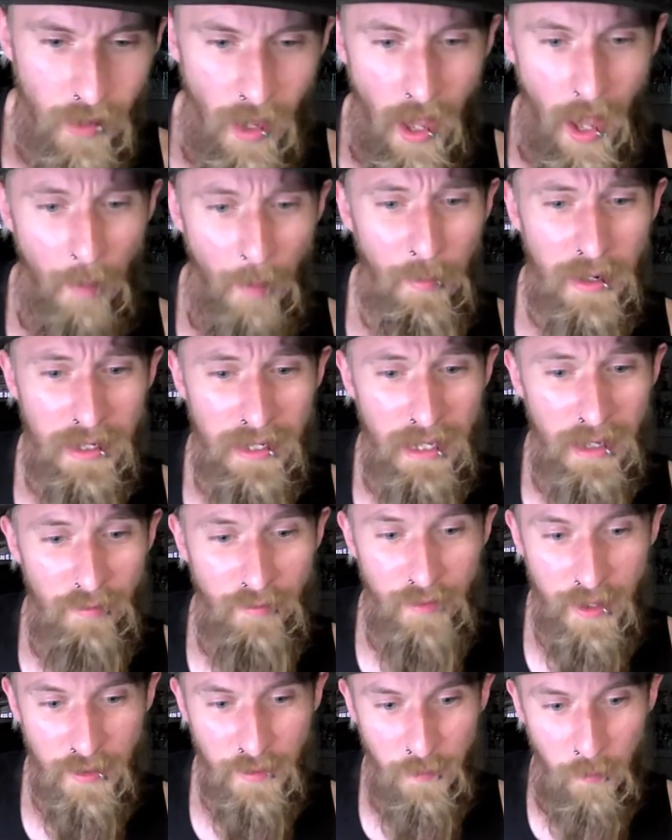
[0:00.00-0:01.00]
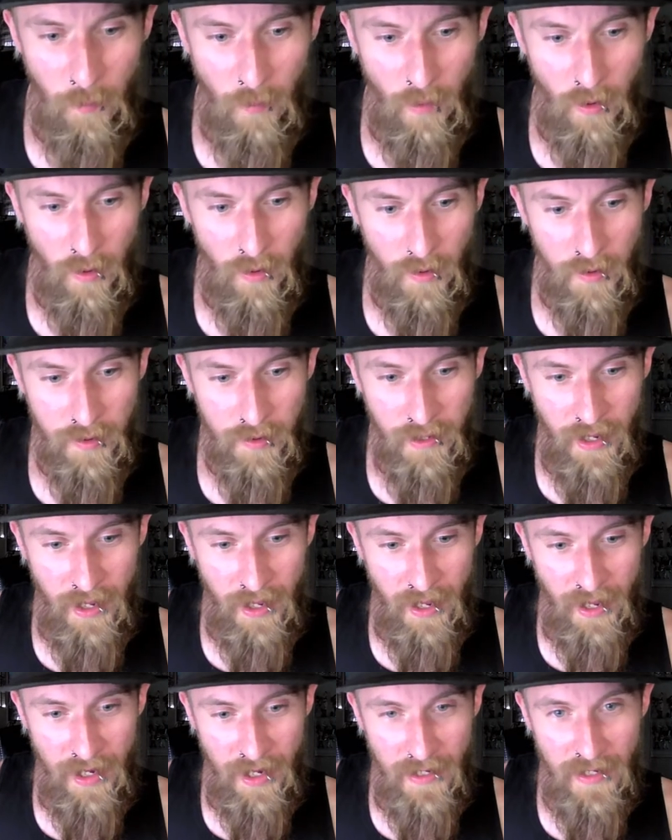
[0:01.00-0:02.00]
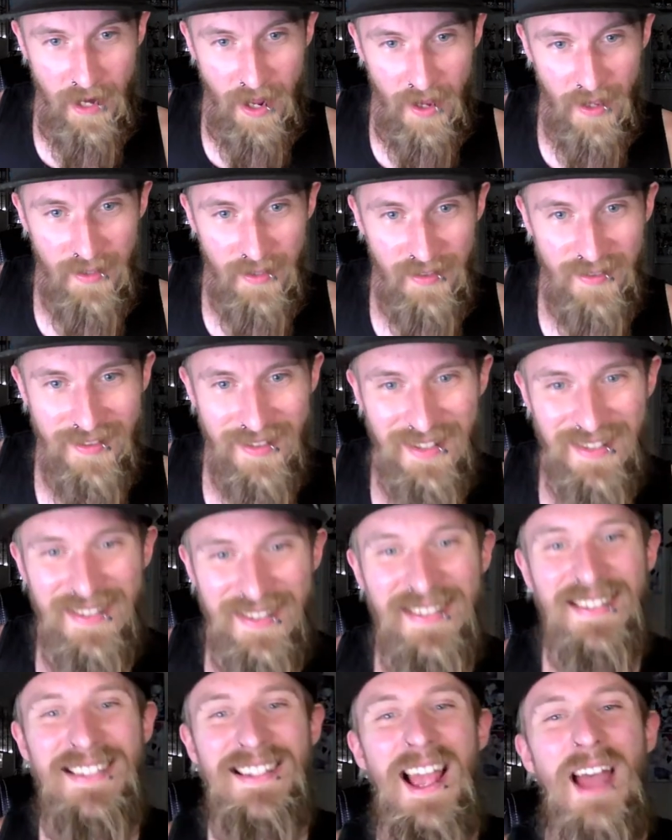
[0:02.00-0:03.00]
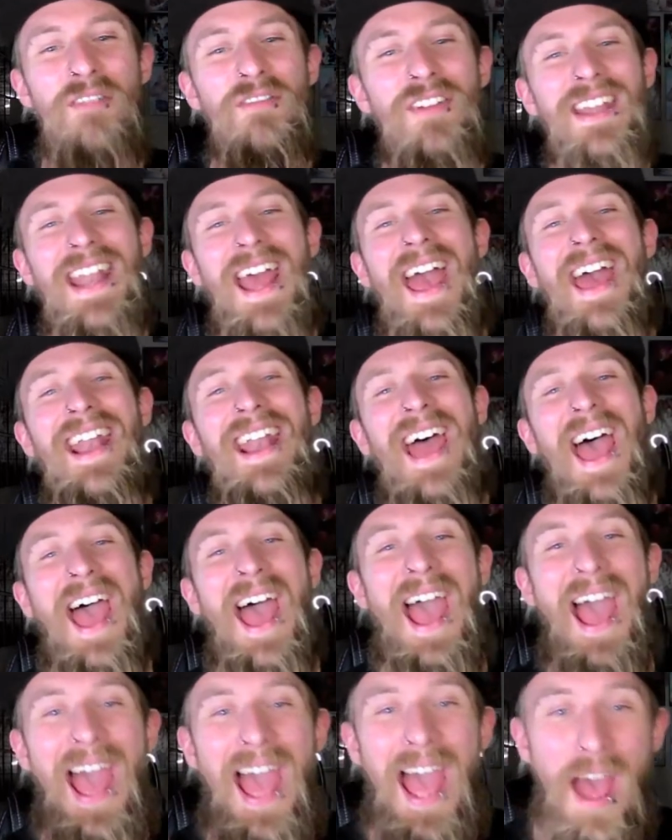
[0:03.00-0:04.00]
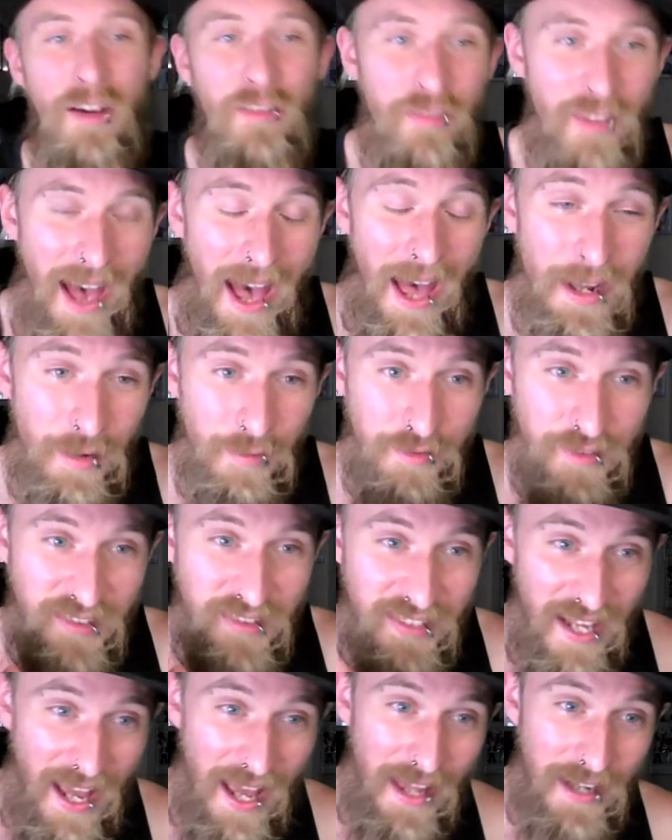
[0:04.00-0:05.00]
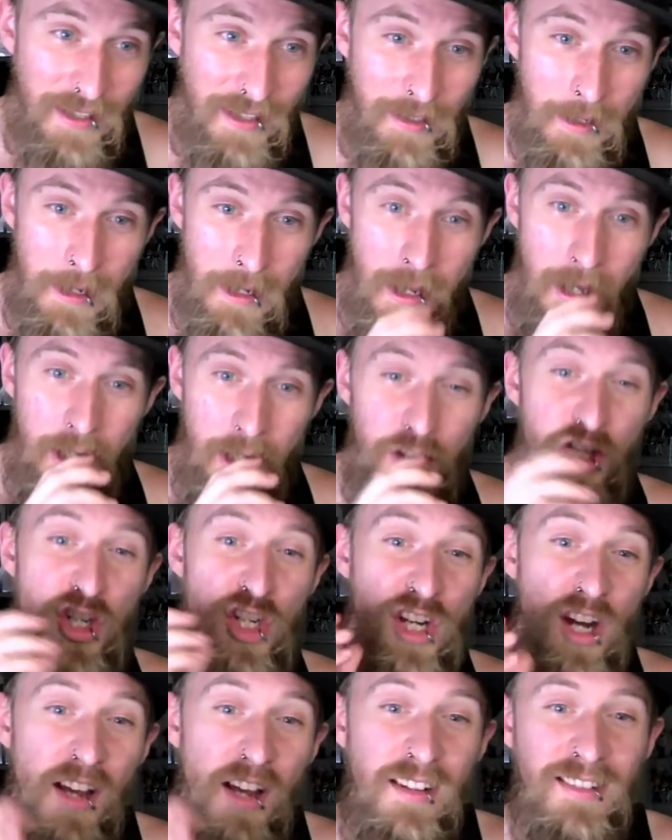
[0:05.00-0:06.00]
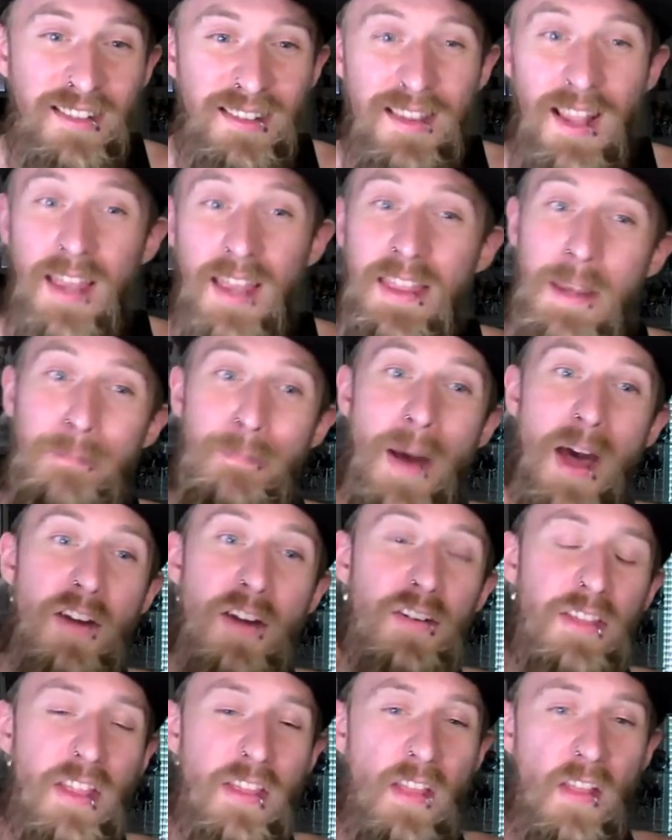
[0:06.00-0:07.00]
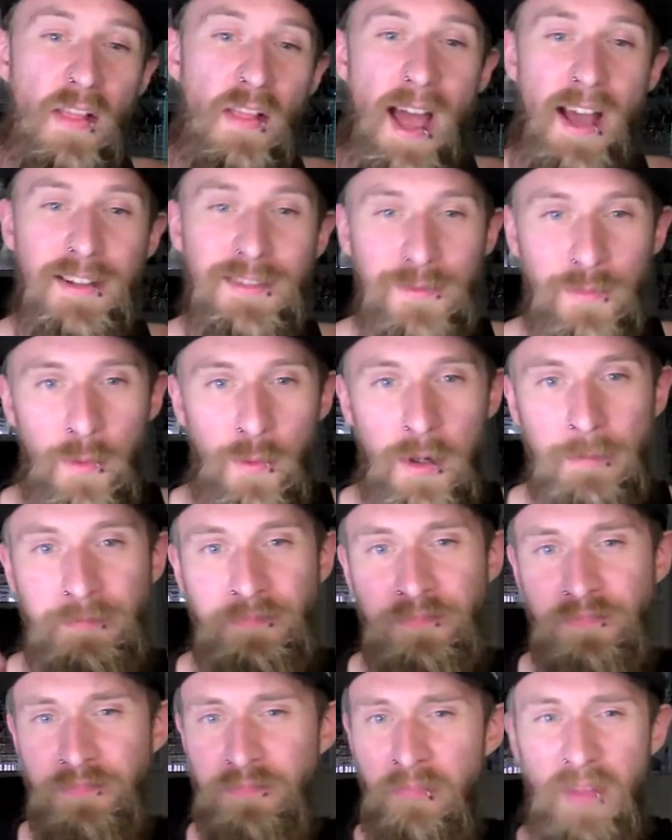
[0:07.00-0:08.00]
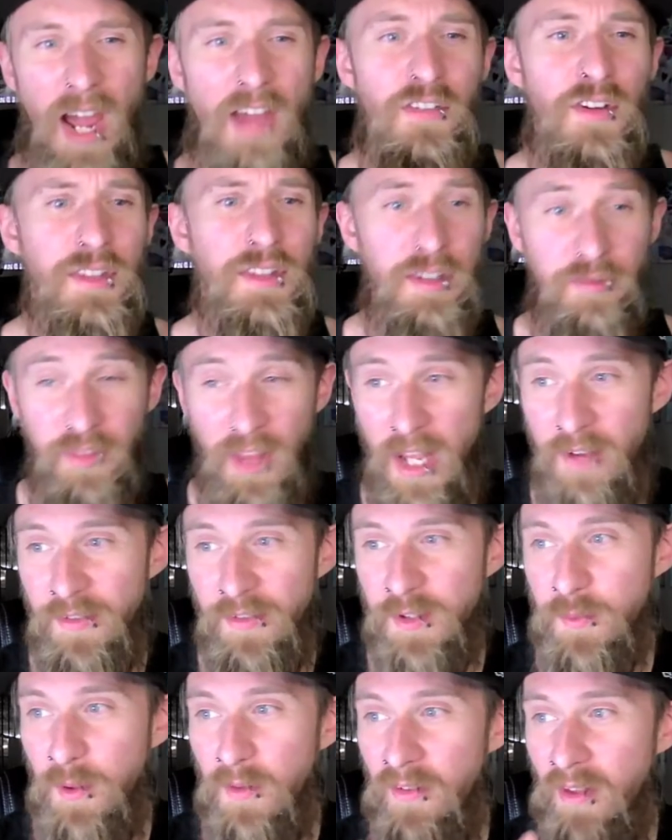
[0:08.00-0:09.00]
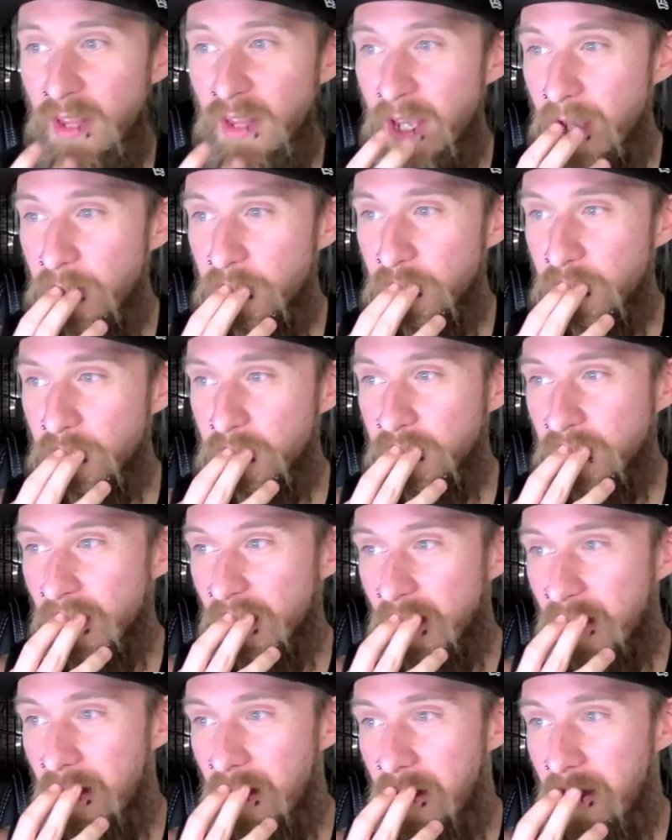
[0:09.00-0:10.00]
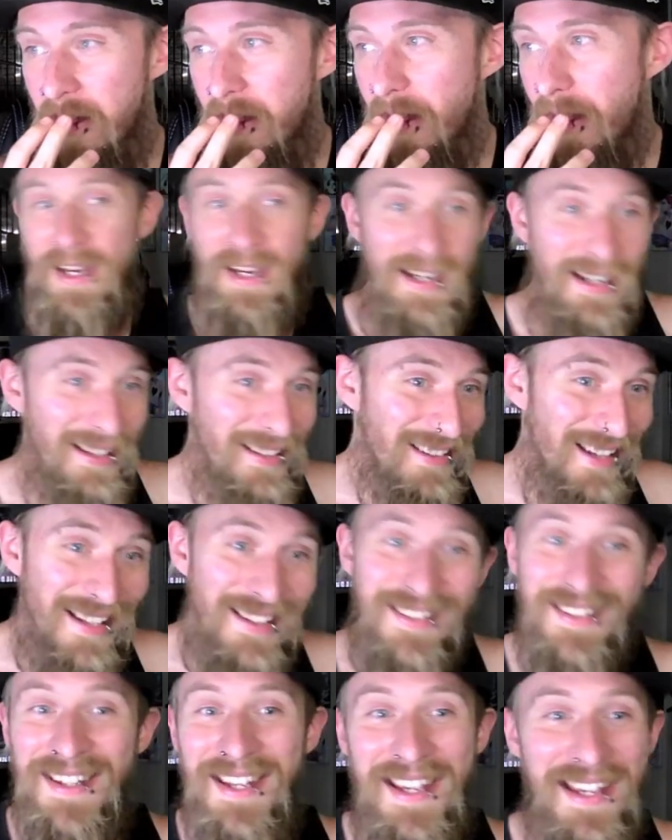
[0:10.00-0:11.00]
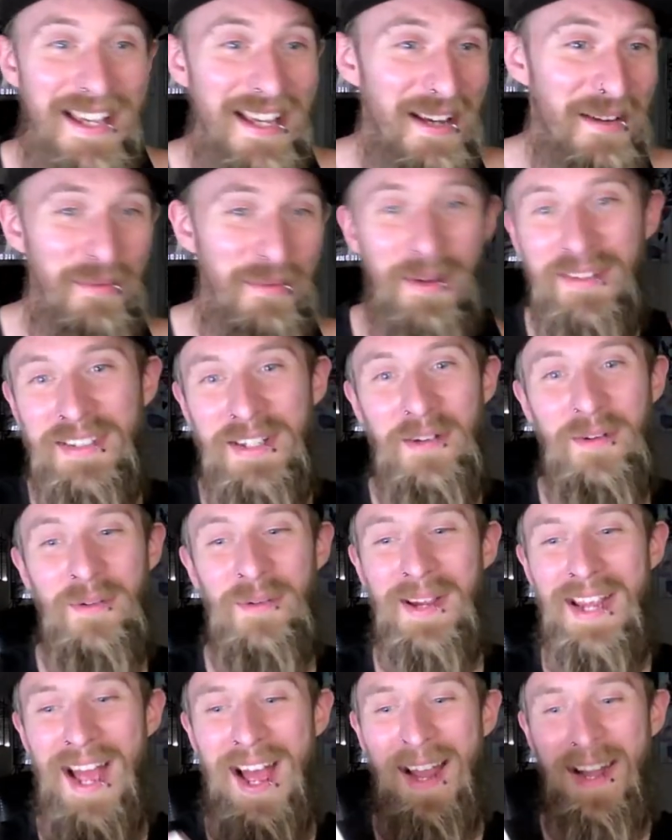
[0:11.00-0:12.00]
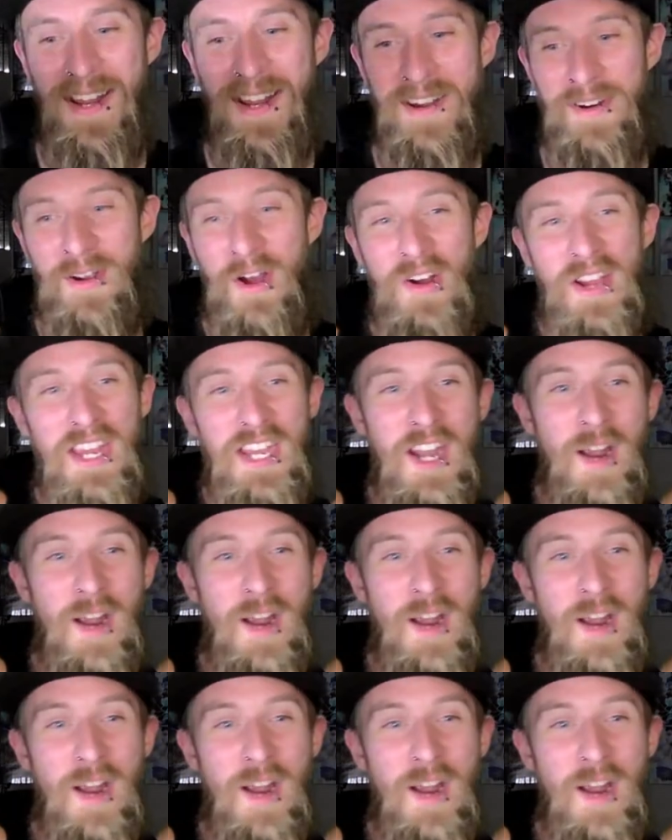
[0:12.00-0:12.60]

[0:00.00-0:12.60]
I'm going to give this one a nice 7.5 out of 10. Just slightly better than the last one. I thought the flavors were really interesting. Let's see. We'll see what we got here. Cookie